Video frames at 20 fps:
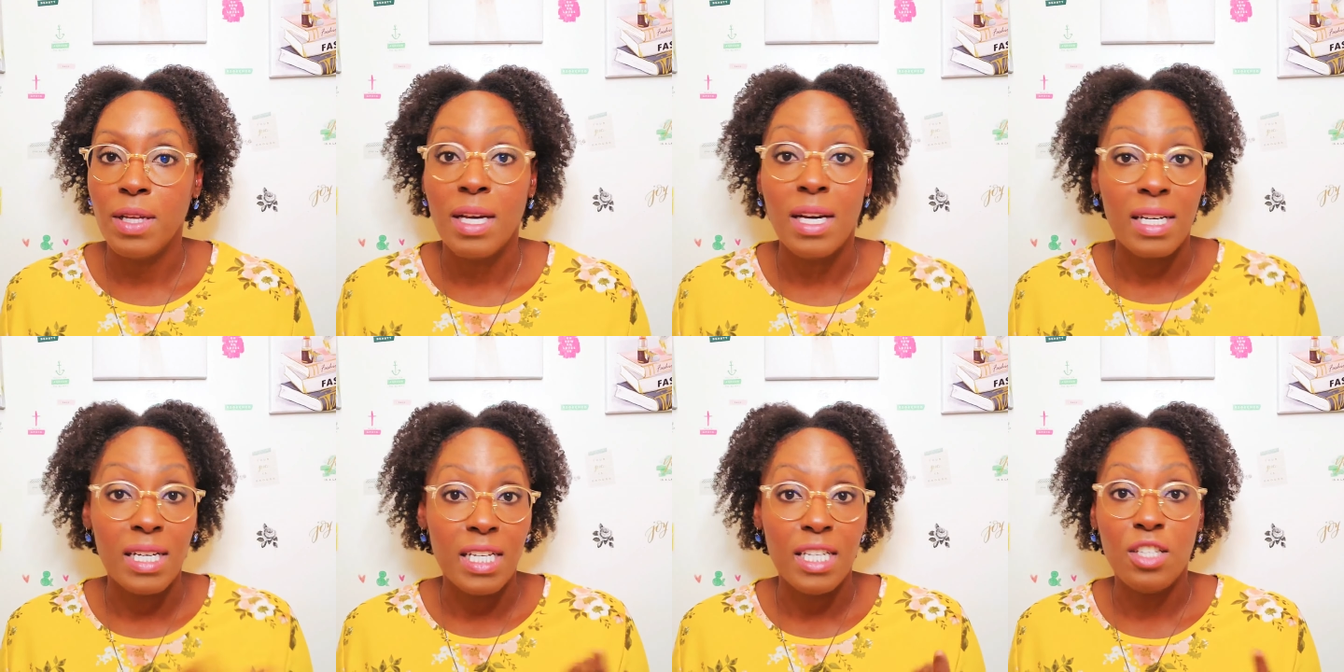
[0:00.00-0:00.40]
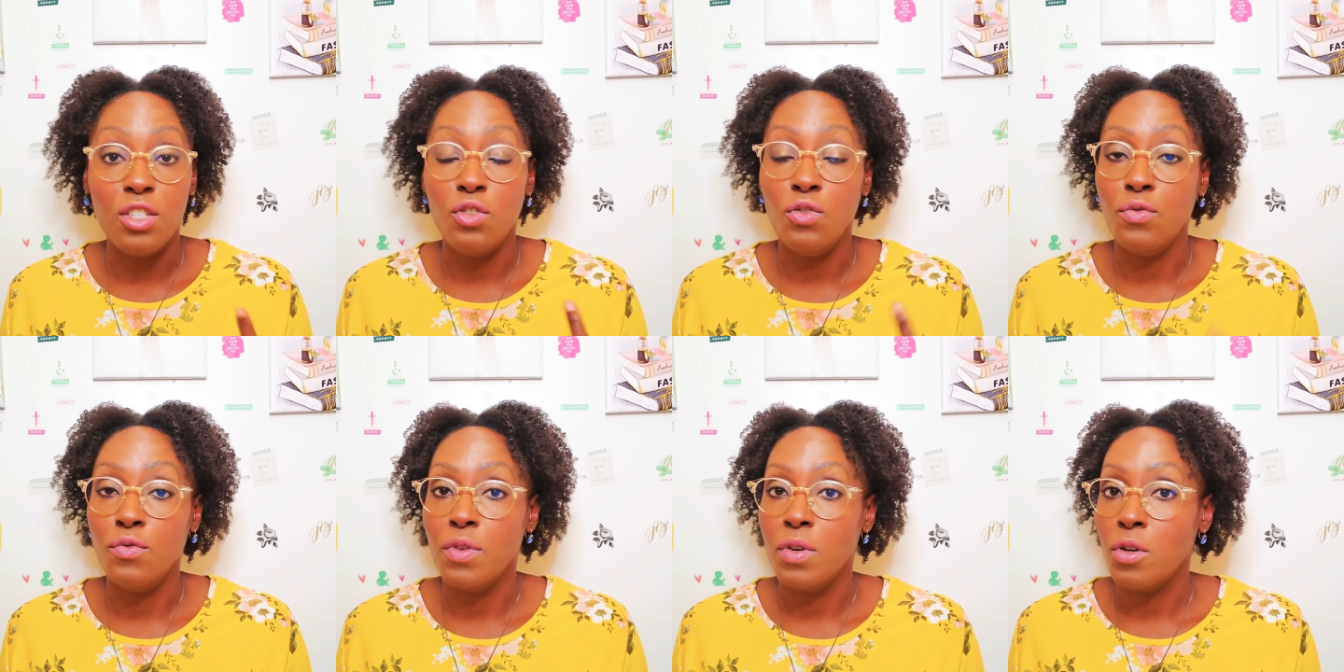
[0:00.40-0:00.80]

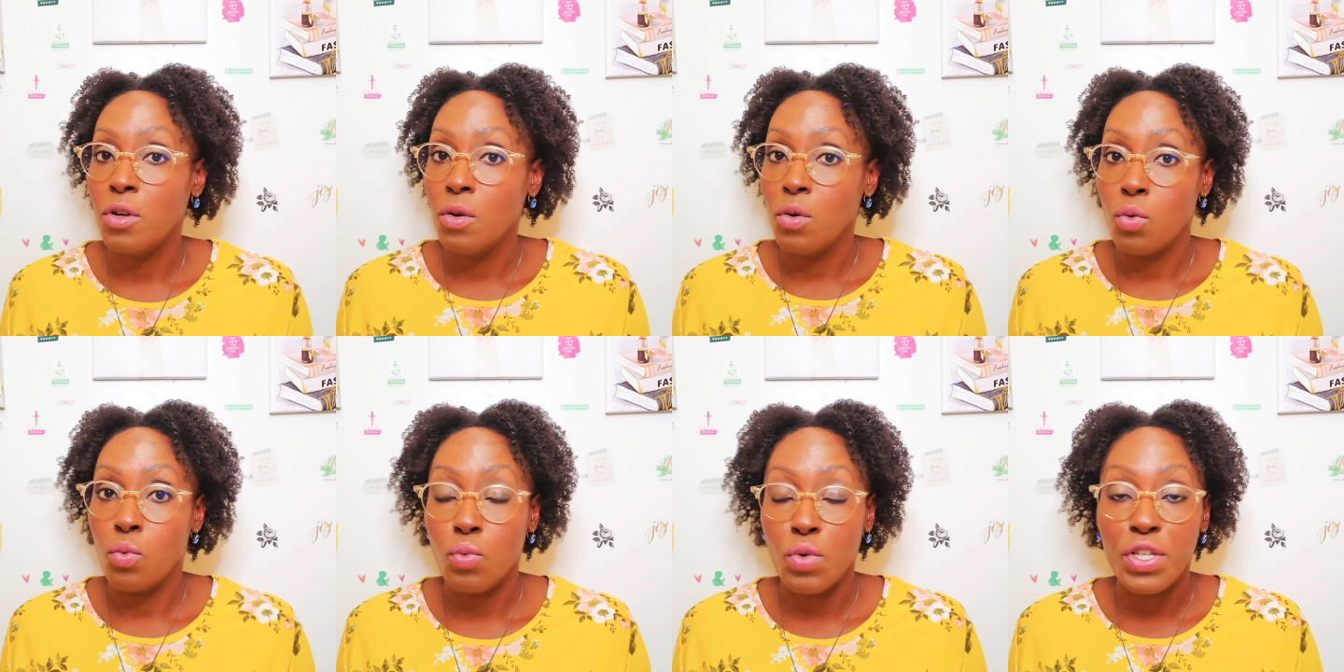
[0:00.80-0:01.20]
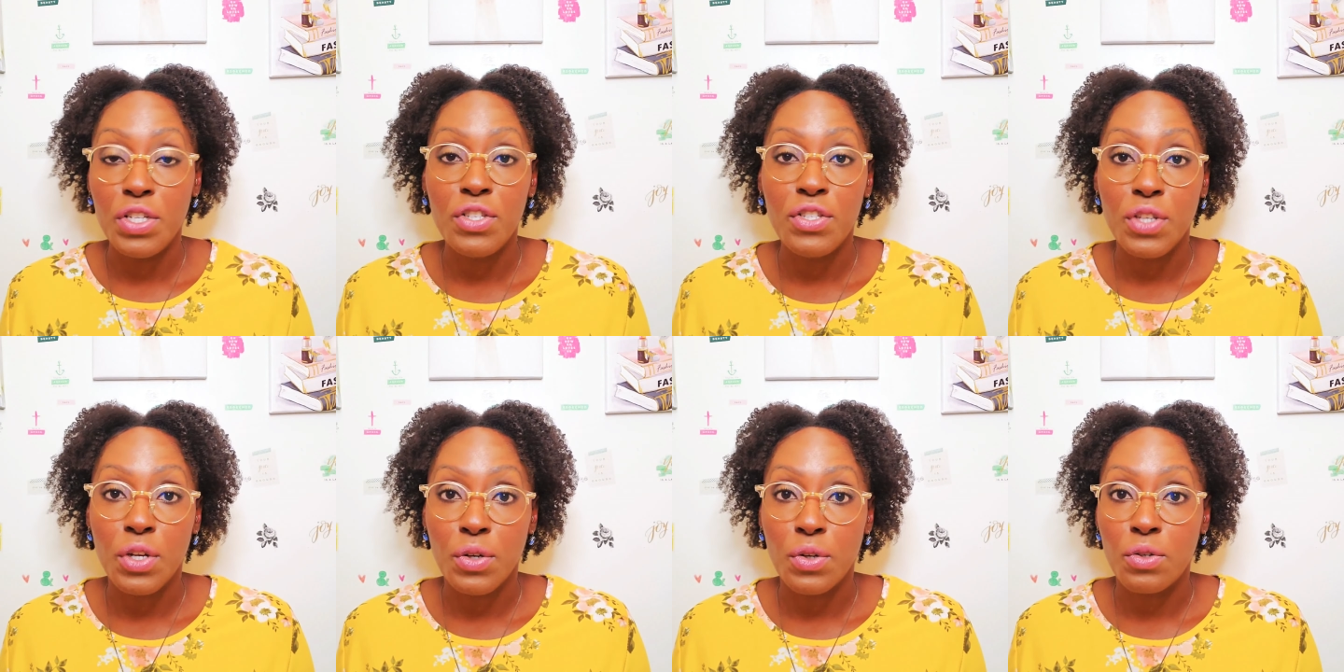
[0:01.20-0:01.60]
Again, you've
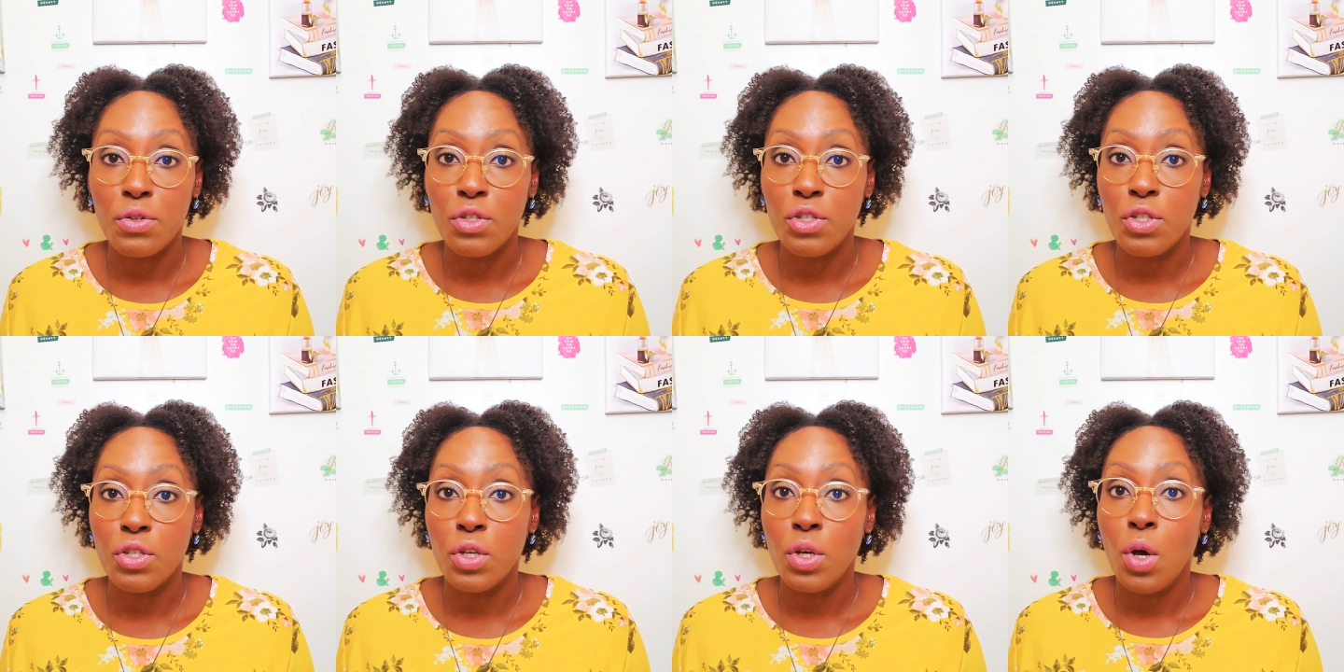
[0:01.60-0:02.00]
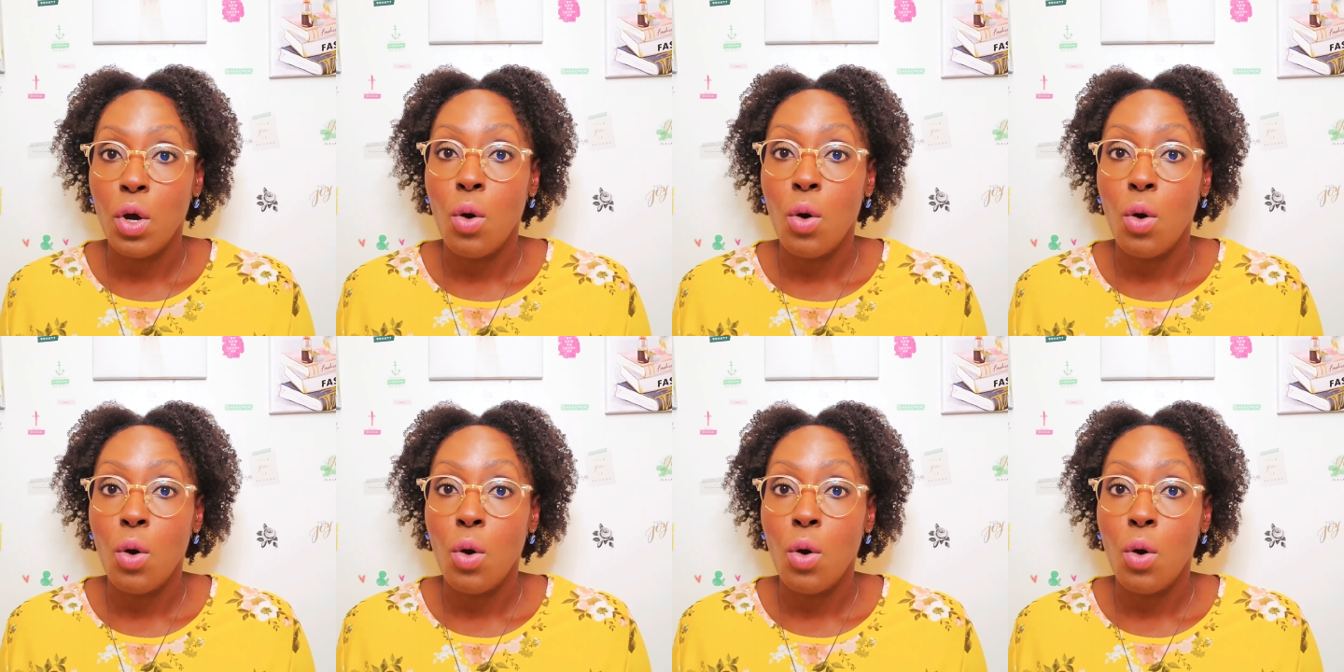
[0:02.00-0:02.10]
researched